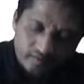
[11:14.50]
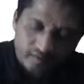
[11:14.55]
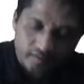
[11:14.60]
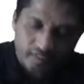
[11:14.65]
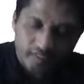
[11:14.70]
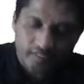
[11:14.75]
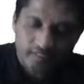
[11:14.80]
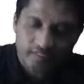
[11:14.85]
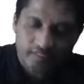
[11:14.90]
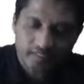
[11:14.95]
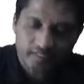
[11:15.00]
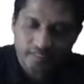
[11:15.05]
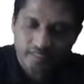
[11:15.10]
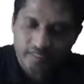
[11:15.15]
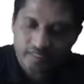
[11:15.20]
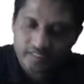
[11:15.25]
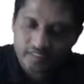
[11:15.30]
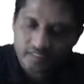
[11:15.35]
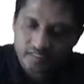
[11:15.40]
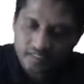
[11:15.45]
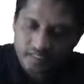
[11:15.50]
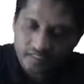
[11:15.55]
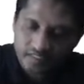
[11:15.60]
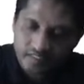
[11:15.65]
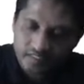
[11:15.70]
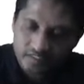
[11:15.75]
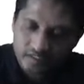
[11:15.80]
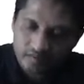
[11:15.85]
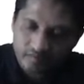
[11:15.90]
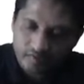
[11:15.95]
Right, then there exists at
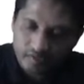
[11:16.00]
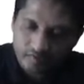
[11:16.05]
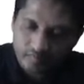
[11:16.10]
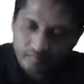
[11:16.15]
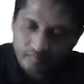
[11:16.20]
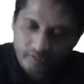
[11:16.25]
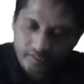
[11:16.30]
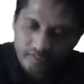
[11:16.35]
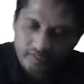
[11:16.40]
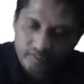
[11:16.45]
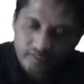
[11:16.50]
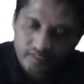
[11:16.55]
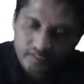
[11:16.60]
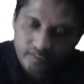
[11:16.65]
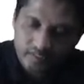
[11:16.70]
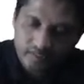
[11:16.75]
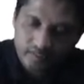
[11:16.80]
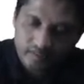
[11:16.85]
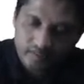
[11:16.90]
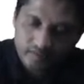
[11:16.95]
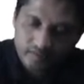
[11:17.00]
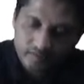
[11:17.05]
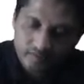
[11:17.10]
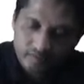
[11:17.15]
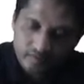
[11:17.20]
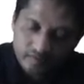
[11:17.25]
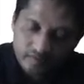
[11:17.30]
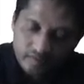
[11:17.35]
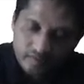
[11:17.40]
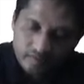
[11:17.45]
least one point c
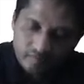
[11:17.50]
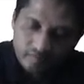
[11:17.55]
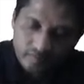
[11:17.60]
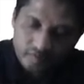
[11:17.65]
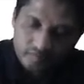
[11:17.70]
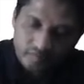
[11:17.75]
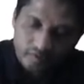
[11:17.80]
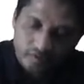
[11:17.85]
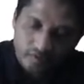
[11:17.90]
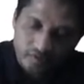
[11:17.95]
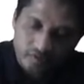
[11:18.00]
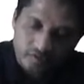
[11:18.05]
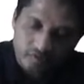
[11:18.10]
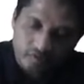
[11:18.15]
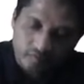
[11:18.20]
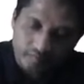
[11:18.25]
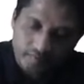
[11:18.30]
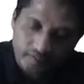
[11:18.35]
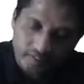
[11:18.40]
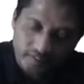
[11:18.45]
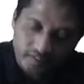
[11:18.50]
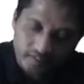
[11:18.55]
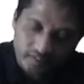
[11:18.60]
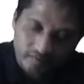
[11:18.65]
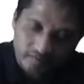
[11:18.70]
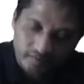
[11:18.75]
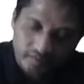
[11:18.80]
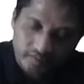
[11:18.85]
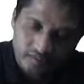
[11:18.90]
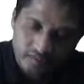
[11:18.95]
which belongs to open
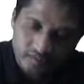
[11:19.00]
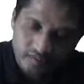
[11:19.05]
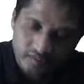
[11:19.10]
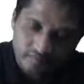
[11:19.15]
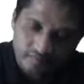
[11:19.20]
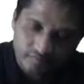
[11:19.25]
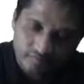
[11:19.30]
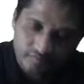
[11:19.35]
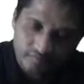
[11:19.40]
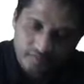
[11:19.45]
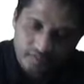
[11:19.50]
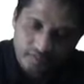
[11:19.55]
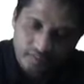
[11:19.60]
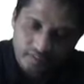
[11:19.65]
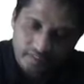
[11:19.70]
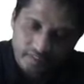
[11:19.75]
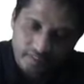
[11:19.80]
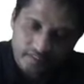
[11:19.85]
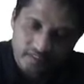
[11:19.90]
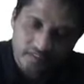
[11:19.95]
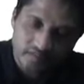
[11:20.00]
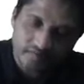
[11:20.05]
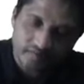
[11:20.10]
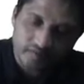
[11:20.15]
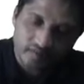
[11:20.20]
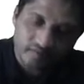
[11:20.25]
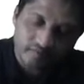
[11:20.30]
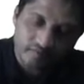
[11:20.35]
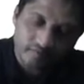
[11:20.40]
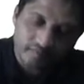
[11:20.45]
interval. This is f of c, right? This
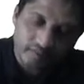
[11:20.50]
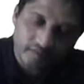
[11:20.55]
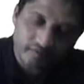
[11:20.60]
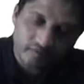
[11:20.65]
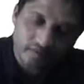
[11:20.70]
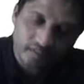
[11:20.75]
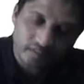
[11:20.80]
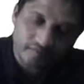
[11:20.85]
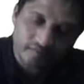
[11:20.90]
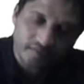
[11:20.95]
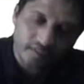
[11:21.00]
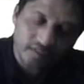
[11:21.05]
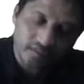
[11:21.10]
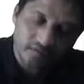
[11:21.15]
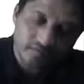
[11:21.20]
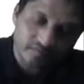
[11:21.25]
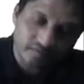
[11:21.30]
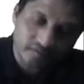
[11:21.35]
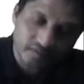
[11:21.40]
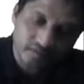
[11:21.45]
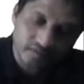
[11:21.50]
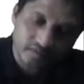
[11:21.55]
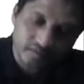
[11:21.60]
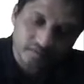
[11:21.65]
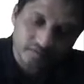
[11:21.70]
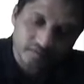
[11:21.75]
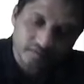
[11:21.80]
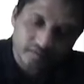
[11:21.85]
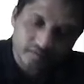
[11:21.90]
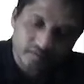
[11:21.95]
fellow will be equal to f dash of c.
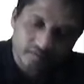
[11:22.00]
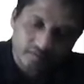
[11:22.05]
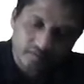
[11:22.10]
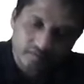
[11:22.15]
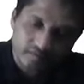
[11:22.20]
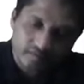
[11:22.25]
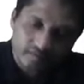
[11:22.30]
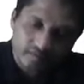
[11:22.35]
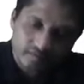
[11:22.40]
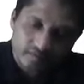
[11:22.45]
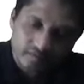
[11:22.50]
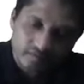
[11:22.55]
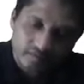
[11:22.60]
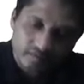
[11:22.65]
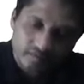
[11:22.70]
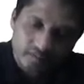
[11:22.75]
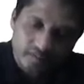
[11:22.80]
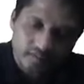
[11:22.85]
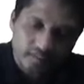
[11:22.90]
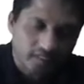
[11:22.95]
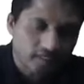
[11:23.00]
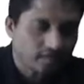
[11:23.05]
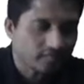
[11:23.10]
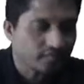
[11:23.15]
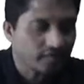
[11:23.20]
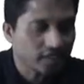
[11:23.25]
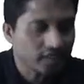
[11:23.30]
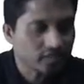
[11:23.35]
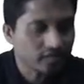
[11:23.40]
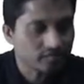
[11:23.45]
So that f
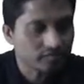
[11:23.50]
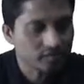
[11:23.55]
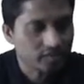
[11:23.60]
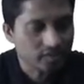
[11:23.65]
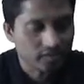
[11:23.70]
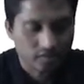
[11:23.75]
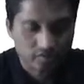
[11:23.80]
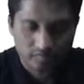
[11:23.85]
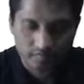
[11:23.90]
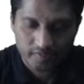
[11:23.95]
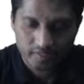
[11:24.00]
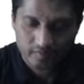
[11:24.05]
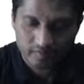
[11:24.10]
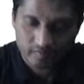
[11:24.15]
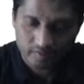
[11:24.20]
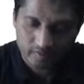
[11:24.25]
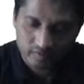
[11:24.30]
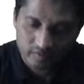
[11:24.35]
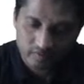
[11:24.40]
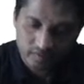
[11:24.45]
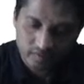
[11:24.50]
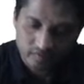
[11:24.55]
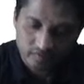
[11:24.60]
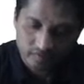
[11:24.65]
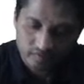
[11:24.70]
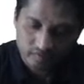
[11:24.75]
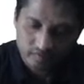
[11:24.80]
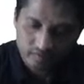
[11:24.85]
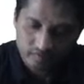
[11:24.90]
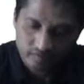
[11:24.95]
dash of c should be equal to
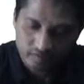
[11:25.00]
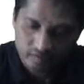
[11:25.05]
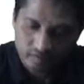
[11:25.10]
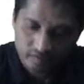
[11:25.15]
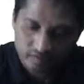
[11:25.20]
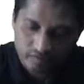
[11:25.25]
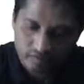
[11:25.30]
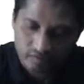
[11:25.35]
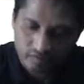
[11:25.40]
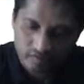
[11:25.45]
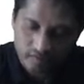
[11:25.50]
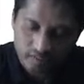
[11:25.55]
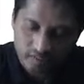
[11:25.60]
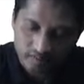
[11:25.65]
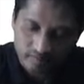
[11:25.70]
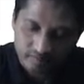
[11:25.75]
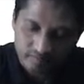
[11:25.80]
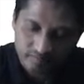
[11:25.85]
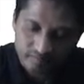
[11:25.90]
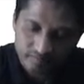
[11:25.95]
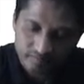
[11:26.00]
0. This is Rolle's theorem.